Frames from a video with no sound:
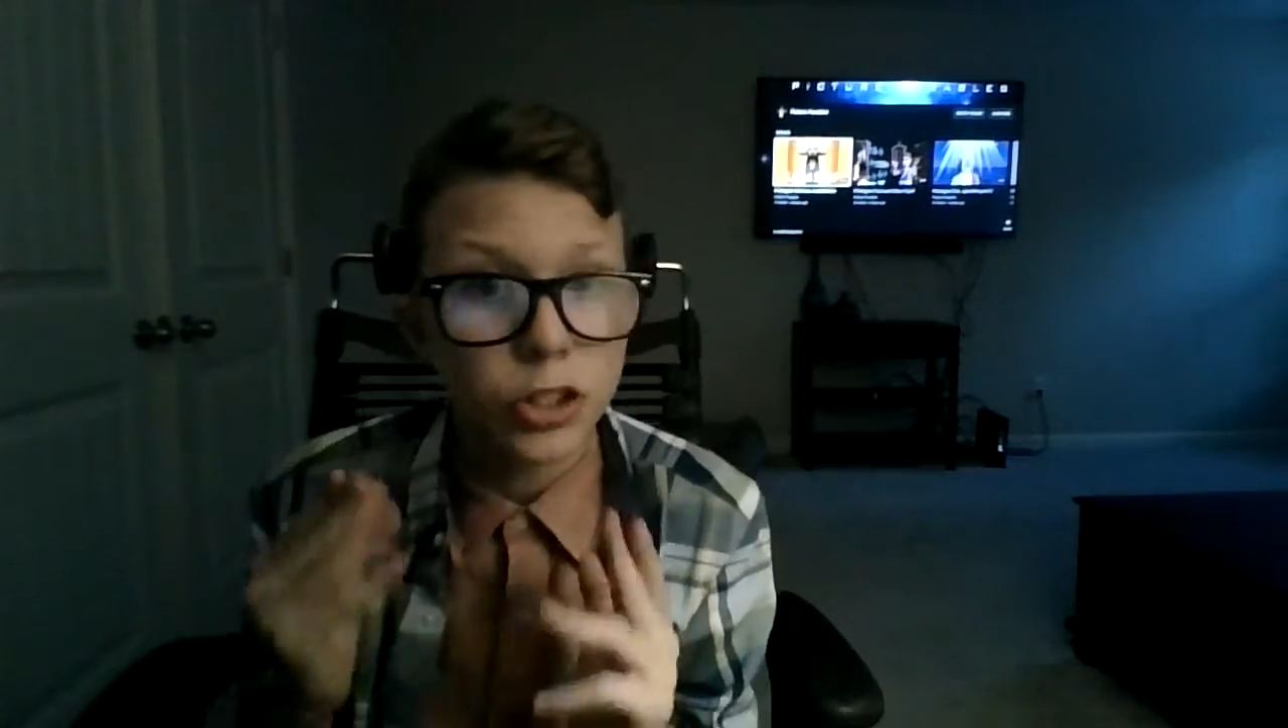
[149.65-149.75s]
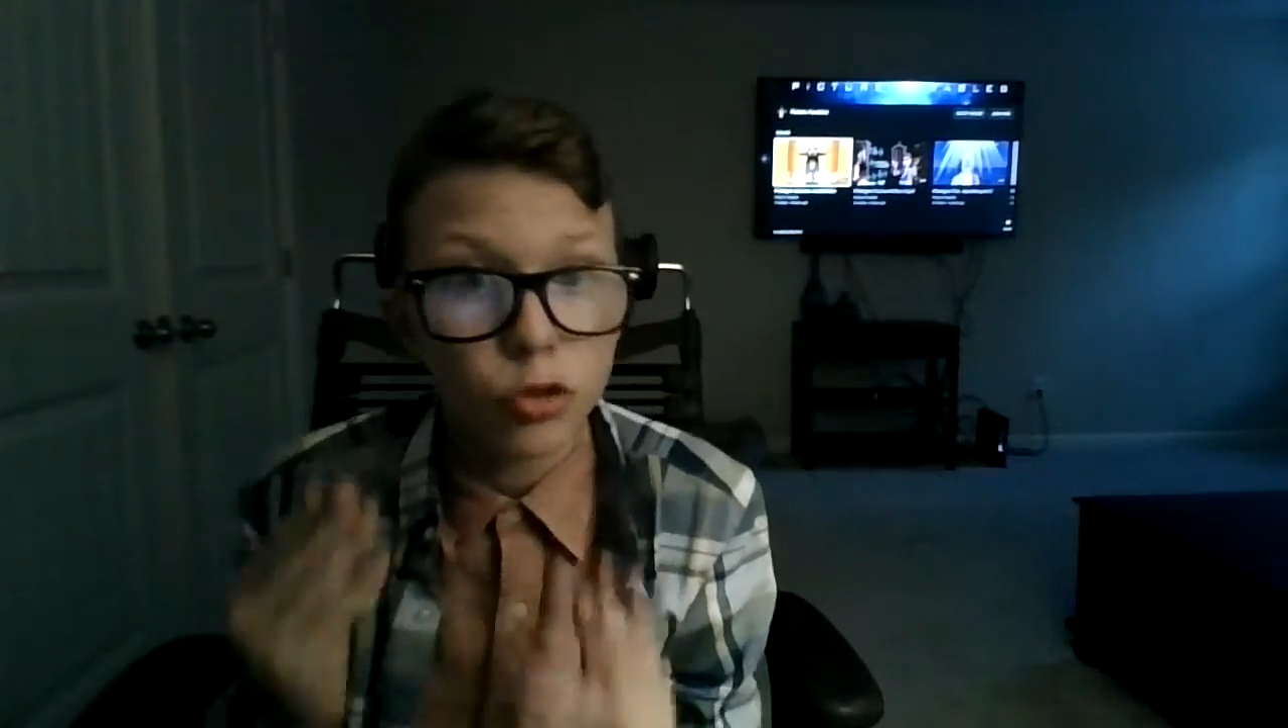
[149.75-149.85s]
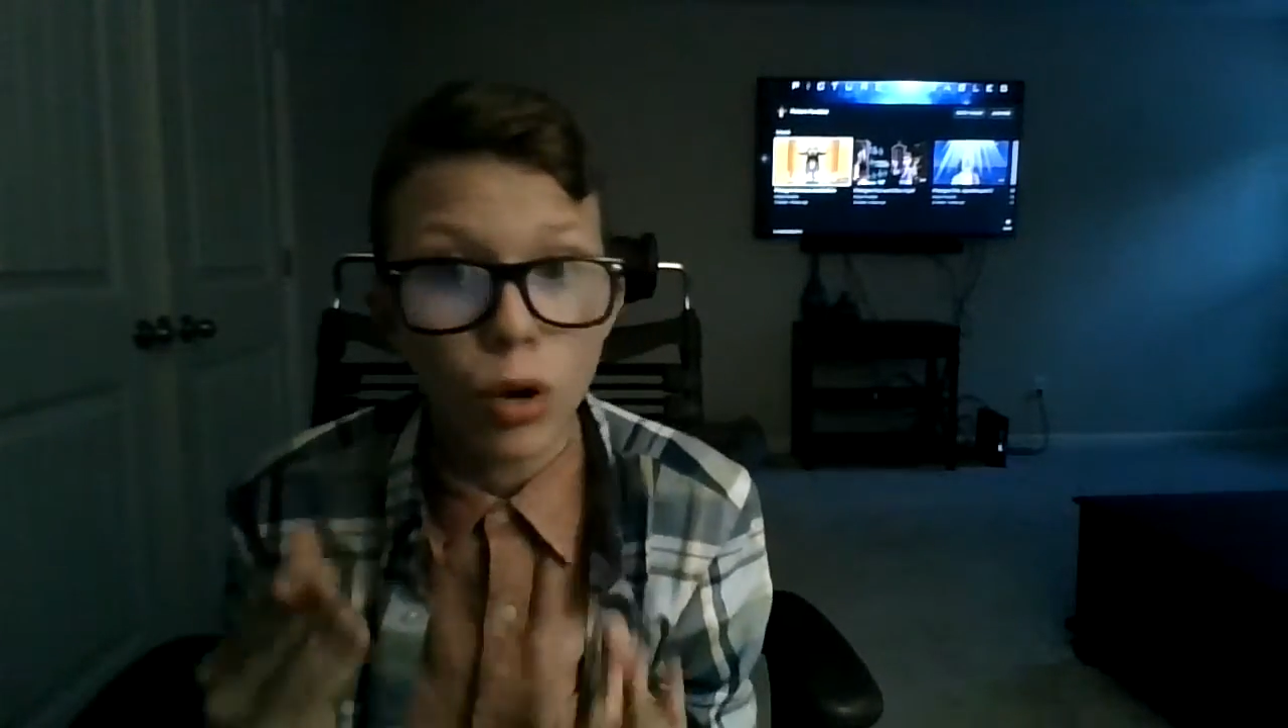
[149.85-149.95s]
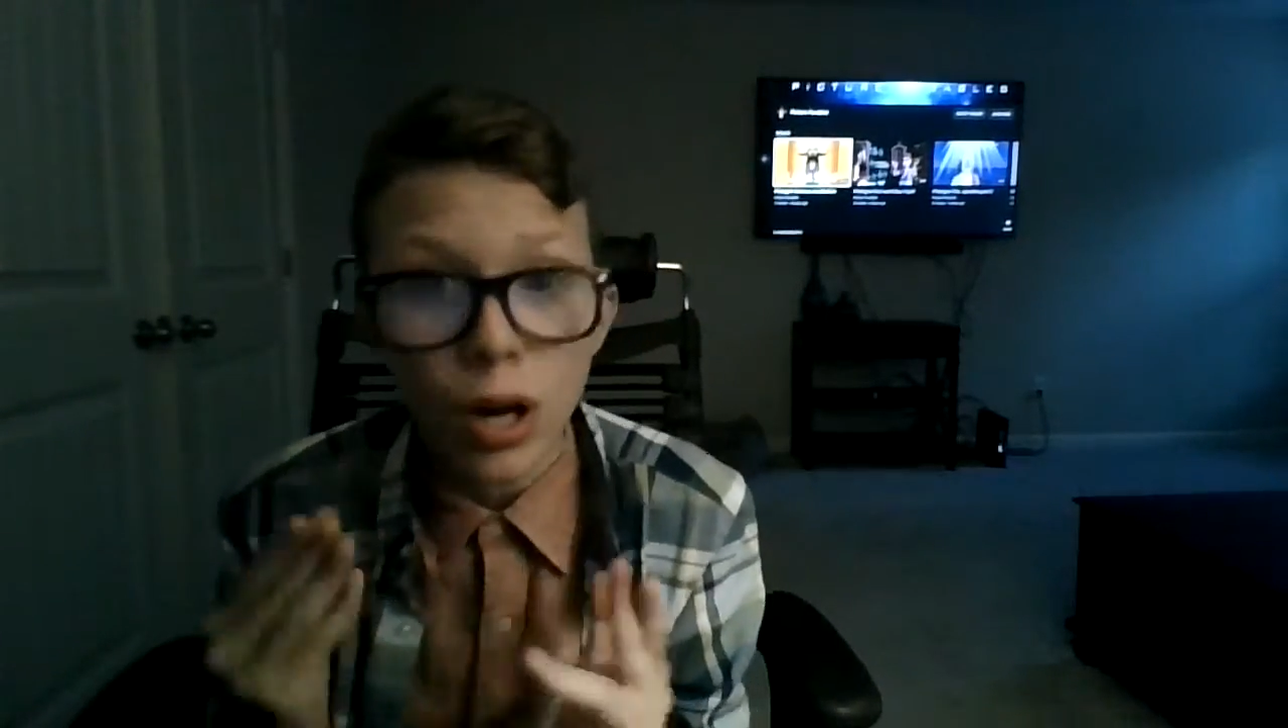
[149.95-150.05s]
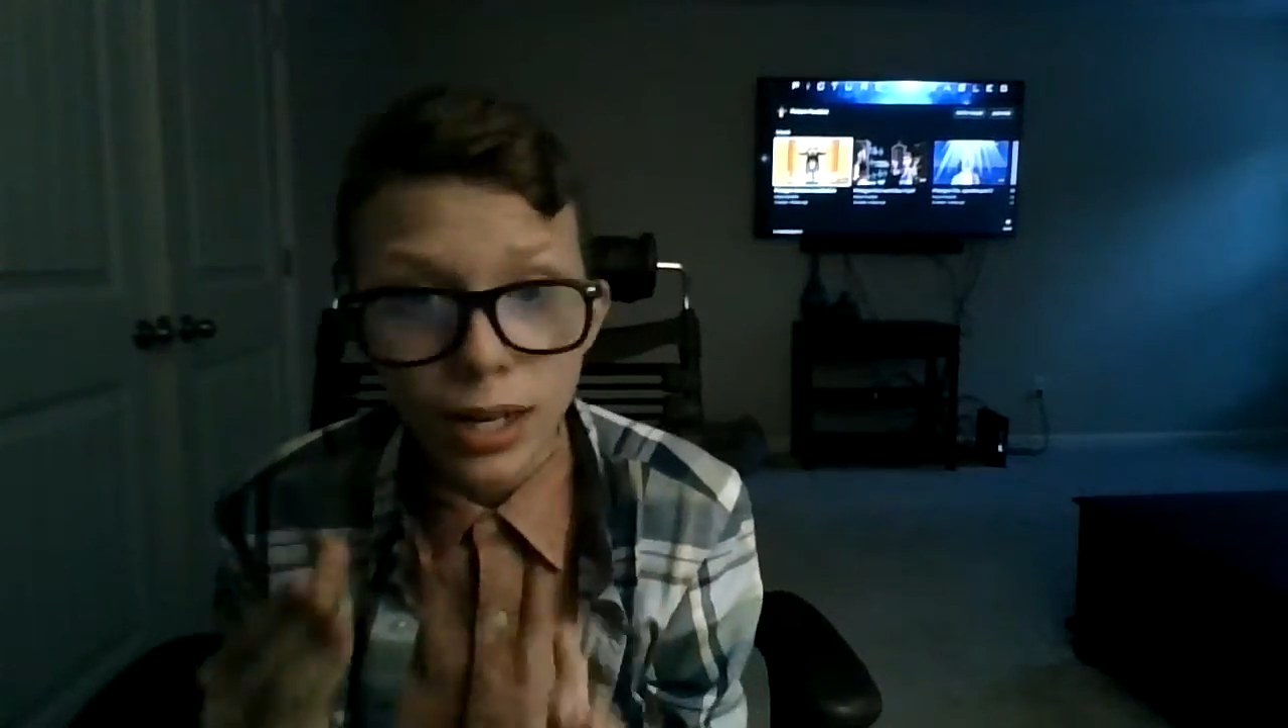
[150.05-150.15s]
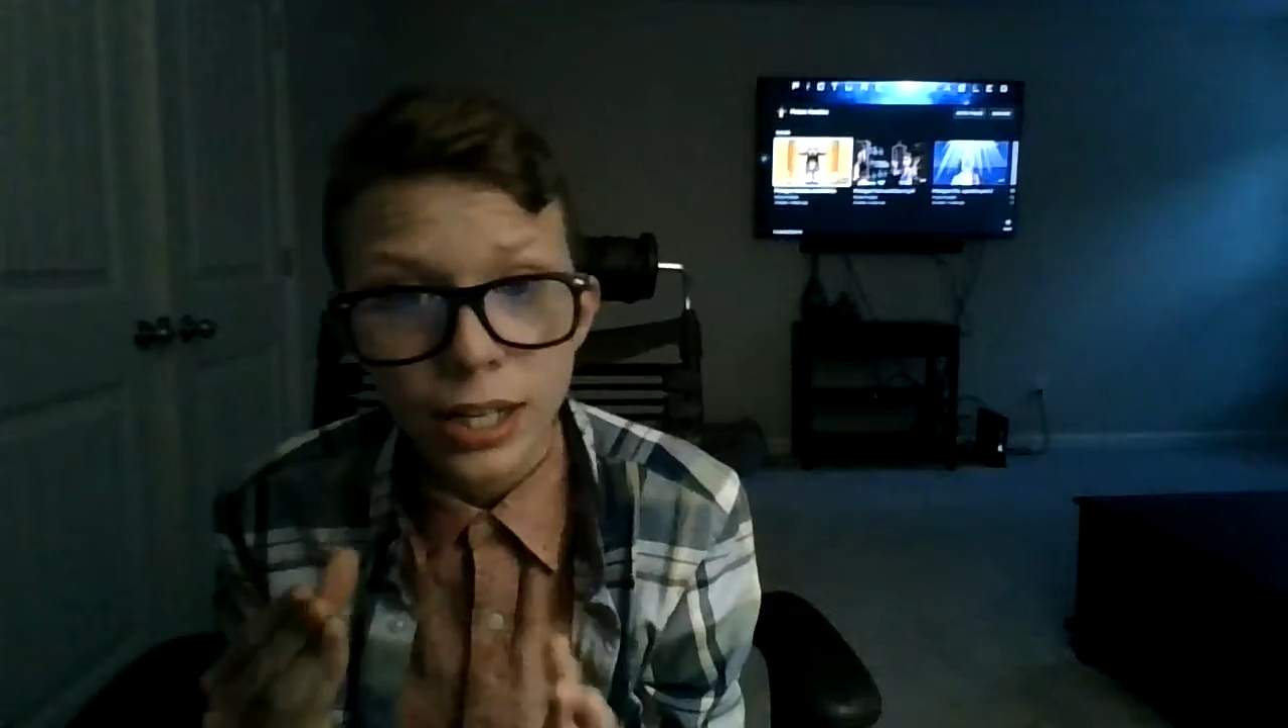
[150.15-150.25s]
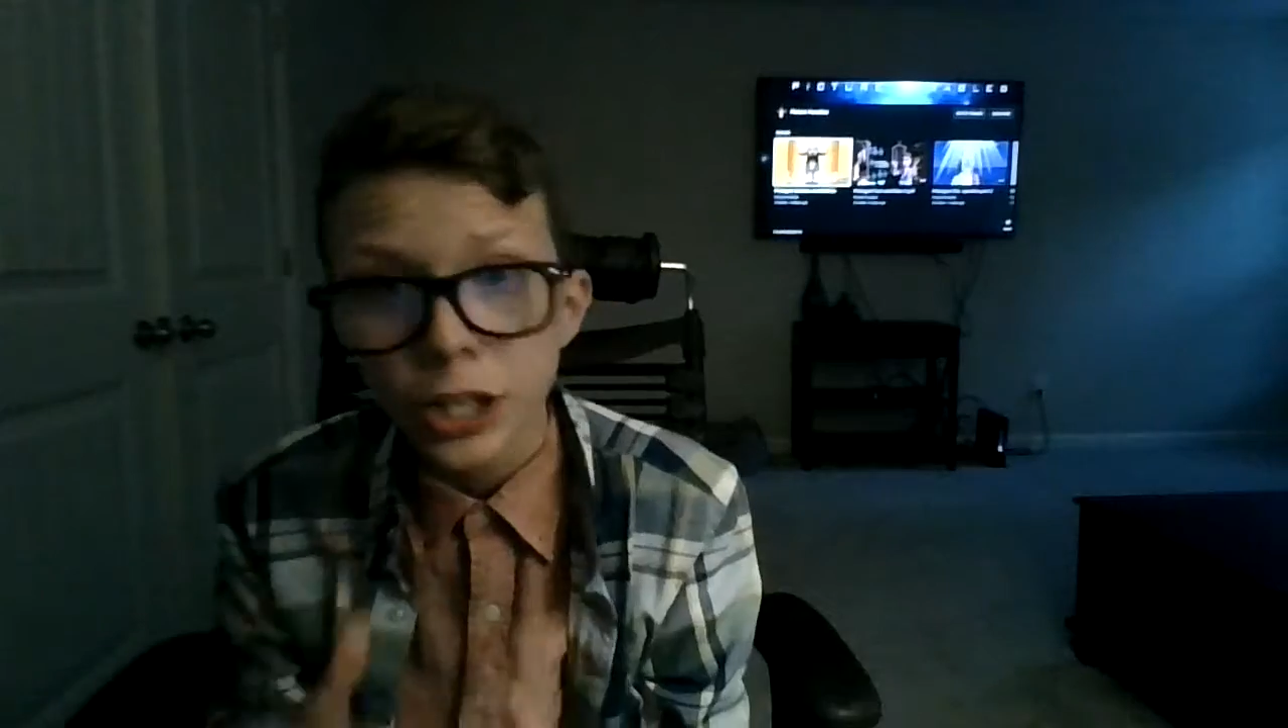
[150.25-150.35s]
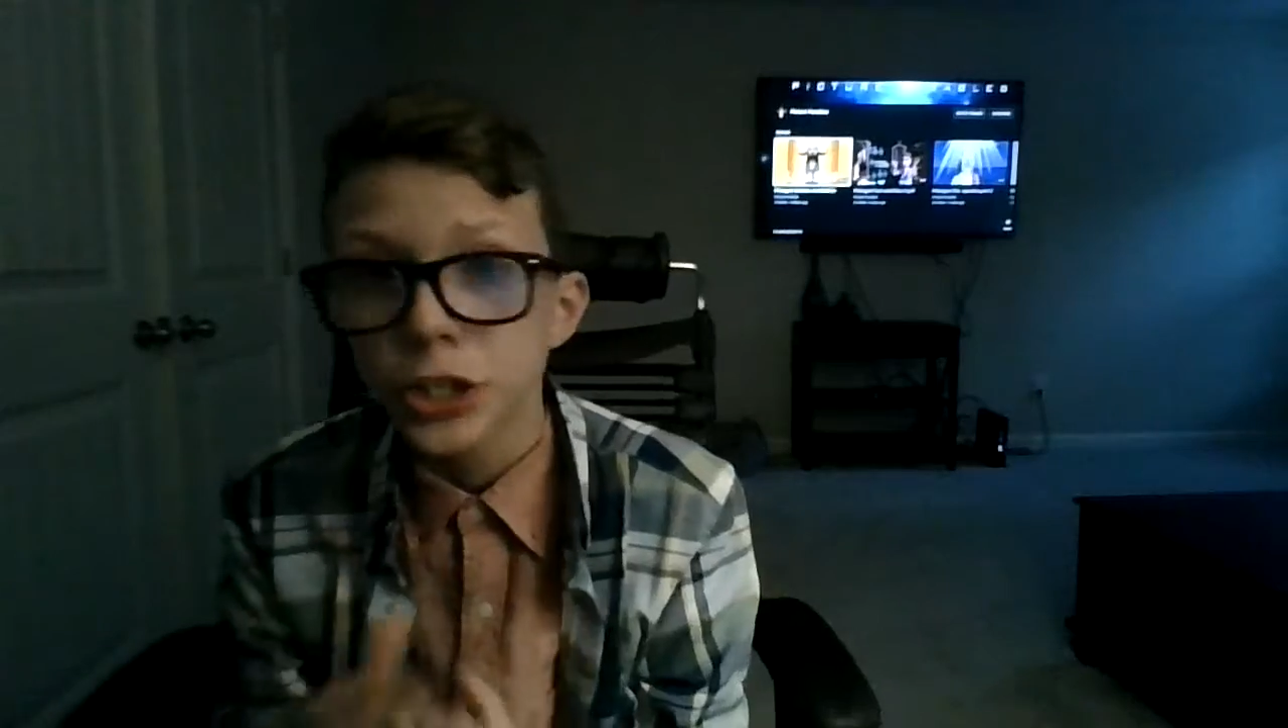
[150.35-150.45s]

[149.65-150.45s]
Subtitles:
drawing,